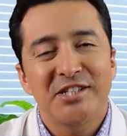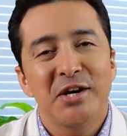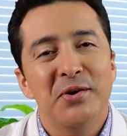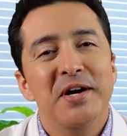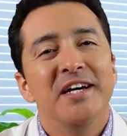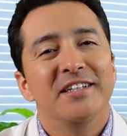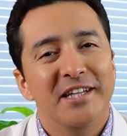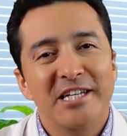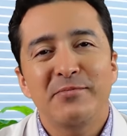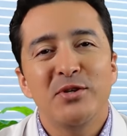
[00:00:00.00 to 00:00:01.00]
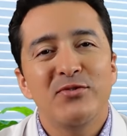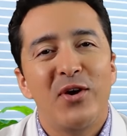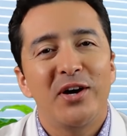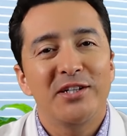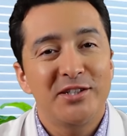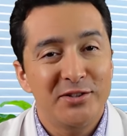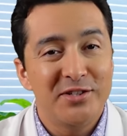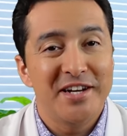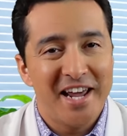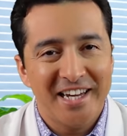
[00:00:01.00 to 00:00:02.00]
So let's move on to
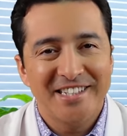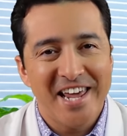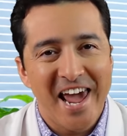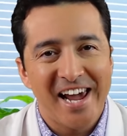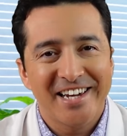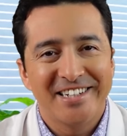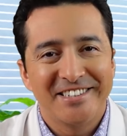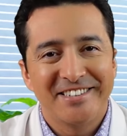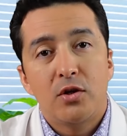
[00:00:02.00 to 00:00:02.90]
the next hack.